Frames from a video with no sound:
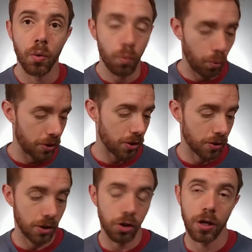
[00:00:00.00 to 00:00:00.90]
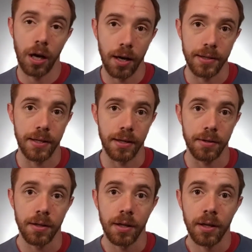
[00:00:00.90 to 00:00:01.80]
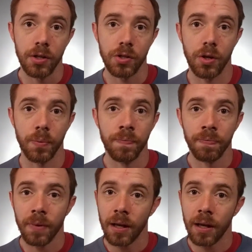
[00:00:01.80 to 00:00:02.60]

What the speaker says: which is your content. So